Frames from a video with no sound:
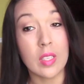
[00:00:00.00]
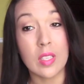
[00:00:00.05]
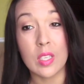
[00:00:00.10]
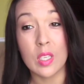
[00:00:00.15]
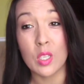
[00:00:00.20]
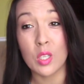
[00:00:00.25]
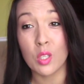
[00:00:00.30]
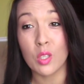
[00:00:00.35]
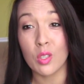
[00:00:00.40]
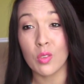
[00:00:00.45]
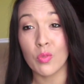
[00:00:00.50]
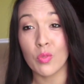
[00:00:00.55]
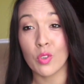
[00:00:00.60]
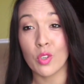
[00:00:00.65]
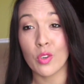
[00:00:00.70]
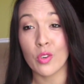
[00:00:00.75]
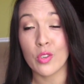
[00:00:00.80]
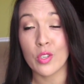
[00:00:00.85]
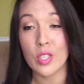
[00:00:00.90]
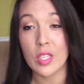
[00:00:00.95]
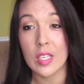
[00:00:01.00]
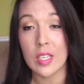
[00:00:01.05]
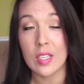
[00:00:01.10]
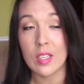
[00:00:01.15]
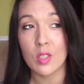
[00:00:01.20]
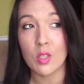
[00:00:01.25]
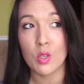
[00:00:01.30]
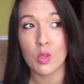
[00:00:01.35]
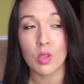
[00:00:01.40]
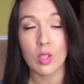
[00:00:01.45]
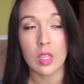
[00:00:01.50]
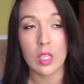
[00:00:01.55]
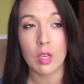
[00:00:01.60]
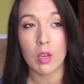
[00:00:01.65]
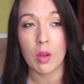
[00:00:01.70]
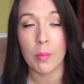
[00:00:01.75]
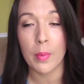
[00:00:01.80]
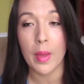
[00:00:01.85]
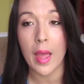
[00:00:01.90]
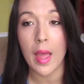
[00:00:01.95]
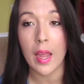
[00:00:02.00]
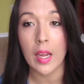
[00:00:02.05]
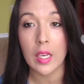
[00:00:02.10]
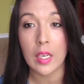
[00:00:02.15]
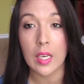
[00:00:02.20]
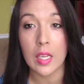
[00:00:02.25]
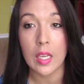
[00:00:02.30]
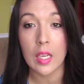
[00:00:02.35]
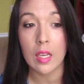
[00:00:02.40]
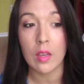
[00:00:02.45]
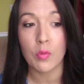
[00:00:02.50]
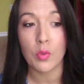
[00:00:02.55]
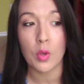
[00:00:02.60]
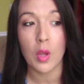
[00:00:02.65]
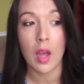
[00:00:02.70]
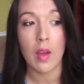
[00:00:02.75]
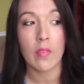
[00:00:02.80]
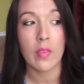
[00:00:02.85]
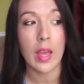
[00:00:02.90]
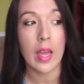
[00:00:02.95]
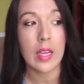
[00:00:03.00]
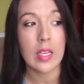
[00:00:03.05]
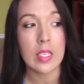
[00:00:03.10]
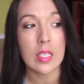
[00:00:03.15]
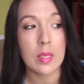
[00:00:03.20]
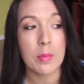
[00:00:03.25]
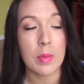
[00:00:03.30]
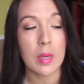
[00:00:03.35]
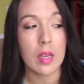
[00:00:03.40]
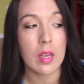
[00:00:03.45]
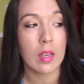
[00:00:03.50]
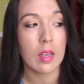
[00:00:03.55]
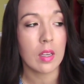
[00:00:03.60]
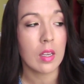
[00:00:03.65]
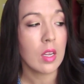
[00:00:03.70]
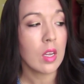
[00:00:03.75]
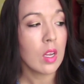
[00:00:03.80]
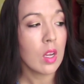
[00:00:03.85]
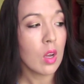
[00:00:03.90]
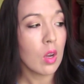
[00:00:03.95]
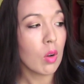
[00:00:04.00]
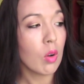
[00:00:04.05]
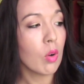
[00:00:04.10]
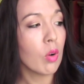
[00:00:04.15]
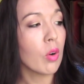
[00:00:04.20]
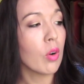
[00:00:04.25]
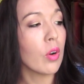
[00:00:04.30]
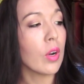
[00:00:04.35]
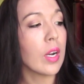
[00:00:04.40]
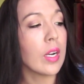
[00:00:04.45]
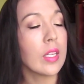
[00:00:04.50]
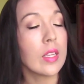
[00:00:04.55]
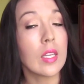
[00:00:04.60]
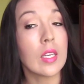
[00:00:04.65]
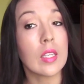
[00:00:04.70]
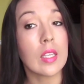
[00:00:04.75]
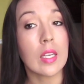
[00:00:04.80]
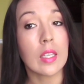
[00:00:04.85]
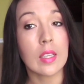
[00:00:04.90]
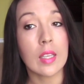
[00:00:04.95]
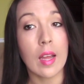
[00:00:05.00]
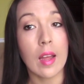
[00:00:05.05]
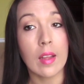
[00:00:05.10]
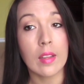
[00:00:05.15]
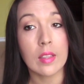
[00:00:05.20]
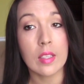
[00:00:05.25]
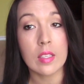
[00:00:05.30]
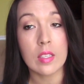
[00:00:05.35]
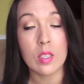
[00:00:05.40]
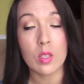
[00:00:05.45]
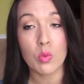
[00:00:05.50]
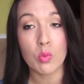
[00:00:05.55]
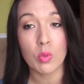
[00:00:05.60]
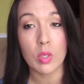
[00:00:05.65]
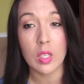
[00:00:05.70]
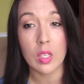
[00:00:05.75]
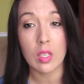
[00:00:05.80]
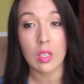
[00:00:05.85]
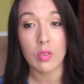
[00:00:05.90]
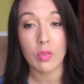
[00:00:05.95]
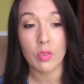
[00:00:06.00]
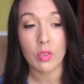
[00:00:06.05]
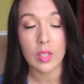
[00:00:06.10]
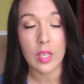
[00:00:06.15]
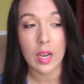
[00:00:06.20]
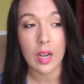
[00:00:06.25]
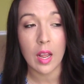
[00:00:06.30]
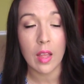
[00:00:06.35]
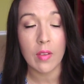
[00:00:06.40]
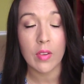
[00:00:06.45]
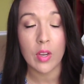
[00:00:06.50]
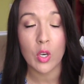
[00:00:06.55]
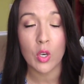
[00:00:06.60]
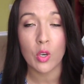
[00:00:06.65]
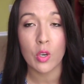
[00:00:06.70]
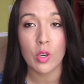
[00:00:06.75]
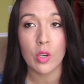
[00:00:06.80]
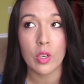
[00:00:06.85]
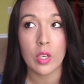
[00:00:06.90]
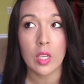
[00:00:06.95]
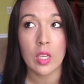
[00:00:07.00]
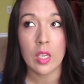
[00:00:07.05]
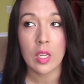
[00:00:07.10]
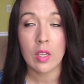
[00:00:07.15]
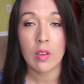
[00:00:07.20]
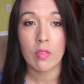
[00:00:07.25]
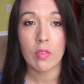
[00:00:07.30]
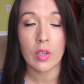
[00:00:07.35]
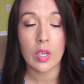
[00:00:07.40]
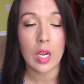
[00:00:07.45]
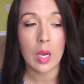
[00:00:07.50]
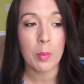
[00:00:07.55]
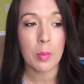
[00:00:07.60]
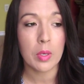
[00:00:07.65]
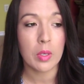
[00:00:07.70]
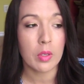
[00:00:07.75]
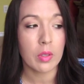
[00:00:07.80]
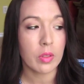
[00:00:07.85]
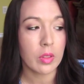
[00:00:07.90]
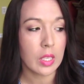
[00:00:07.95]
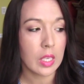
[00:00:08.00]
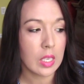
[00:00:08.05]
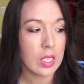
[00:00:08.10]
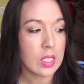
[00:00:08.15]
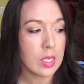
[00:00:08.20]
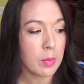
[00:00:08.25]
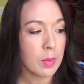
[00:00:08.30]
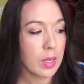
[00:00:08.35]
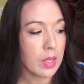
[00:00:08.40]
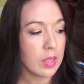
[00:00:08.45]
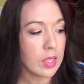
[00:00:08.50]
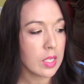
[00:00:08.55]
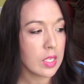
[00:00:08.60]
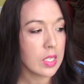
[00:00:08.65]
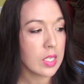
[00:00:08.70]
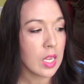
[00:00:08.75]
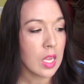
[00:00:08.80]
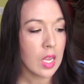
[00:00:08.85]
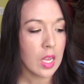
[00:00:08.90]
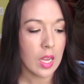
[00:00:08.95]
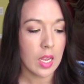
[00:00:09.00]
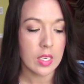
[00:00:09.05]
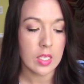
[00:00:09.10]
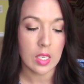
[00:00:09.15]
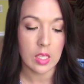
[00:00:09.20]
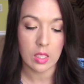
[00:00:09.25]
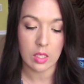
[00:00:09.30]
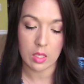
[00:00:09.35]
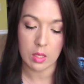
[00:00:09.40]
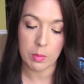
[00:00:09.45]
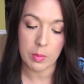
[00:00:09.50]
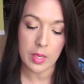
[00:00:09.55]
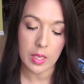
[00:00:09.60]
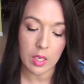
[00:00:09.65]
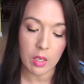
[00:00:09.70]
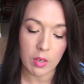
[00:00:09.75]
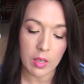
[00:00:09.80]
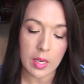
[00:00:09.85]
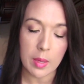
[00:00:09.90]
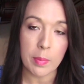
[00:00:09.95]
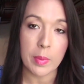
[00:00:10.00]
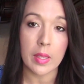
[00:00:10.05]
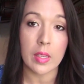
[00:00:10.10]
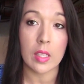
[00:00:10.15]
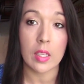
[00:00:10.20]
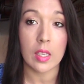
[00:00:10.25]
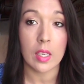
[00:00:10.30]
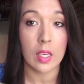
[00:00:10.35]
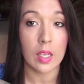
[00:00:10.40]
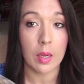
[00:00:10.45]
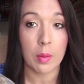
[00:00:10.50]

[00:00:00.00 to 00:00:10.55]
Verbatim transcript: This is good for your skin to clear up acne if you have eczema or anything like that. This is really good for that. I've heard phenomenal things about this. It's a little bit creepy looking.